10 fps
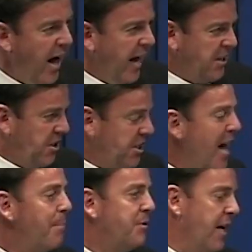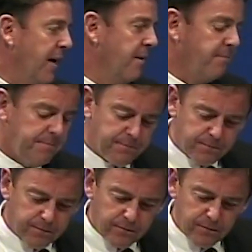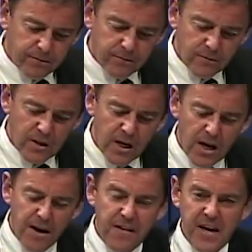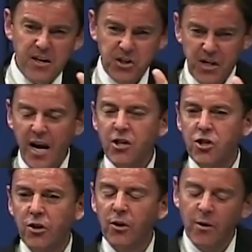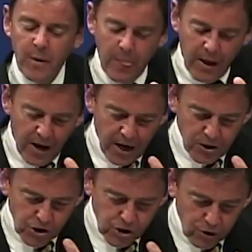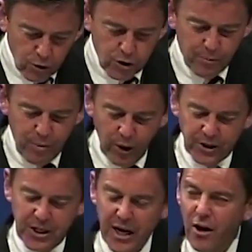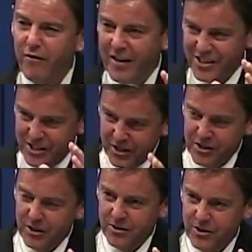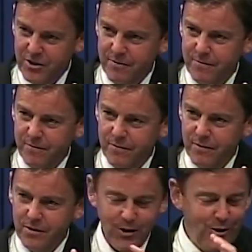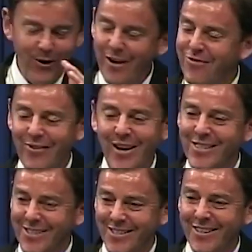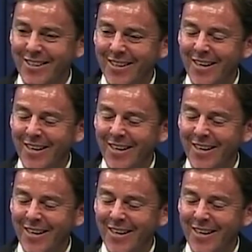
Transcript: accepting the essential inscrutability of existence. It's a great phrase, isn't it?